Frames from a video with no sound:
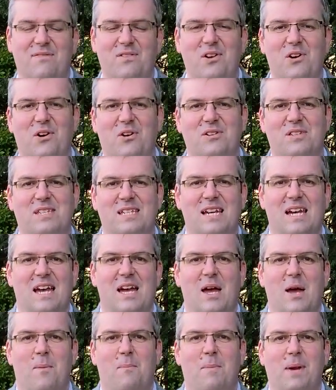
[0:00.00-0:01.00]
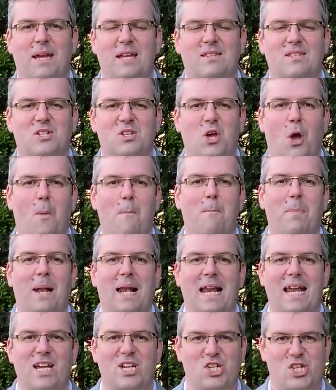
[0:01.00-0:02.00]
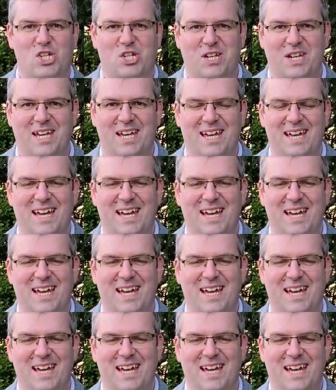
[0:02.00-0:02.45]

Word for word: of course, means completion.